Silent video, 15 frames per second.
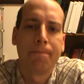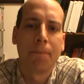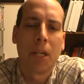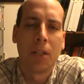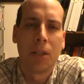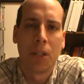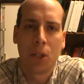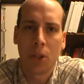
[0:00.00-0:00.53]

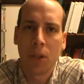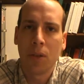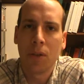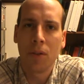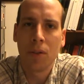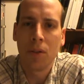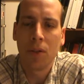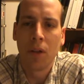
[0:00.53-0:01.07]

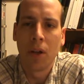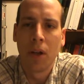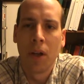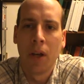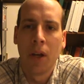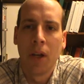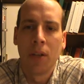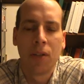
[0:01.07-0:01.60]
additions,
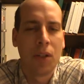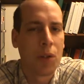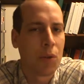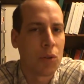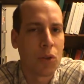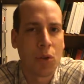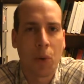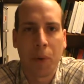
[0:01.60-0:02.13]

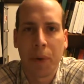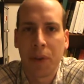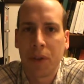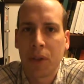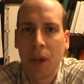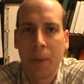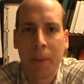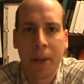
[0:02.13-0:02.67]
secret stories
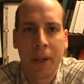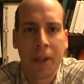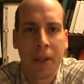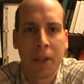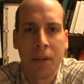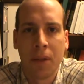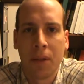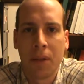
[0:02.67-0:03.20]
coming
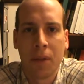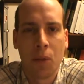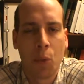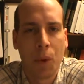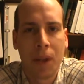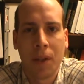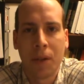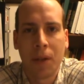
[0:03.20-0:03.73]
in
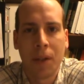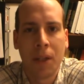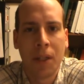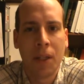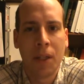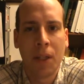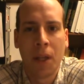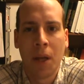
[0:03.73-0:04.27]

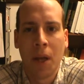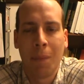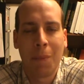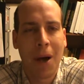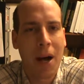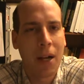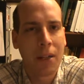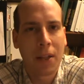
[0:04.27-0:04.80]
weekly,
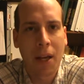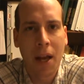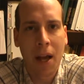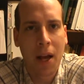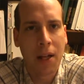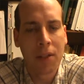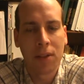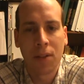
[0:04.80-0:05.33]

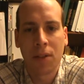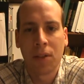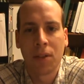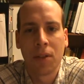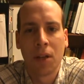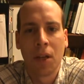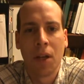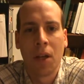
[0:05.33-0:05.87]

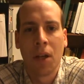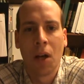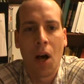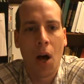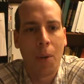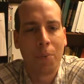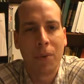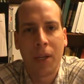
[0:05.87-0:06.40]
podcasts,
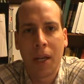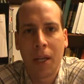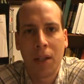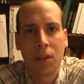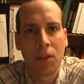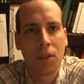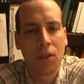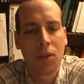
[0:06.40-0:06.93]

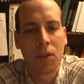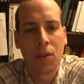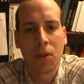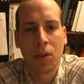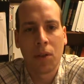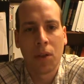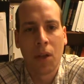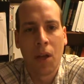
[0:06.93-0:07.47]
updates.
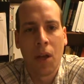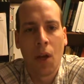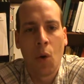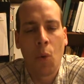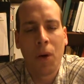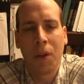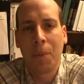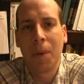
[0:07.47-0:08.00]

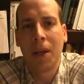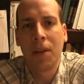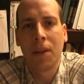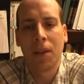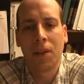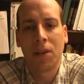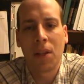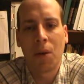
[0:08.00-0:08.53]
One of the main
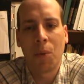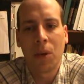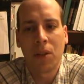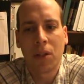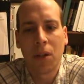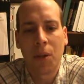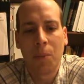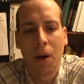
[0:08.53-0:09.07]
things that I want
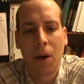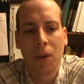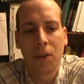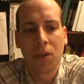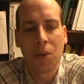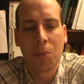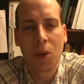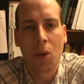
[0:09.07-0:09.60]
to tell you about
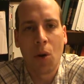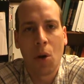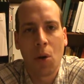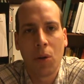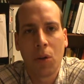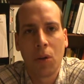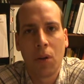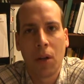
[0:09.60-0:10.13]
is something
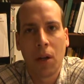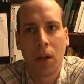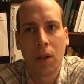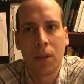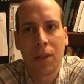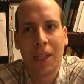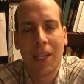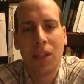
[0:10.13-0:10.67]
called uh,
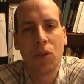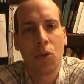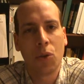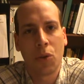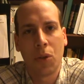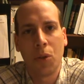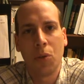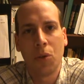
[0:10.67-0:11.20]
Teaser
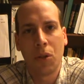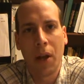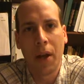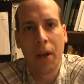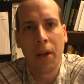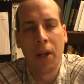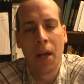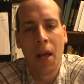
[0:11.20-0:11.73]

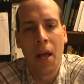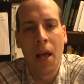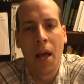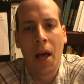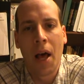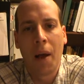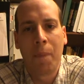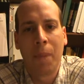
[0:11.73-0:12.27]
Tuesday.
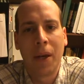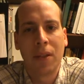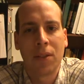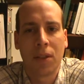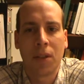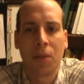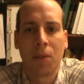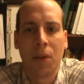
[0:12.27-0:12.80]
I
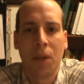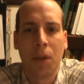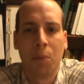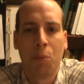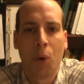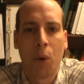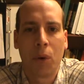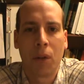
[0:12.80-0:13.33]
basically
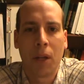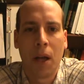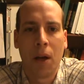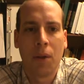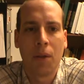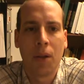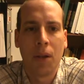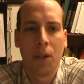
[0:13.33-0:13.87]
broke
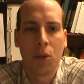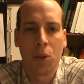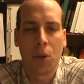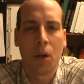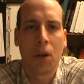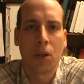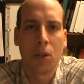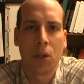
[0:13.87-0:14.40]
down the
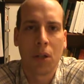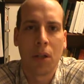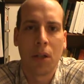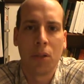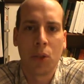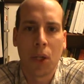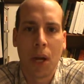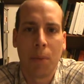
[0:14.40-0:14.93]
introduction
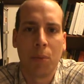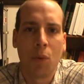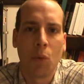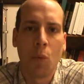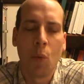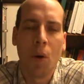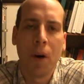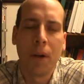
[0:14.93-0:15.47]
and chapter
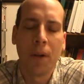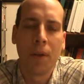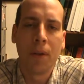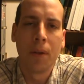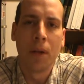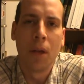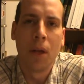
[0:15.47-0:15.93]
one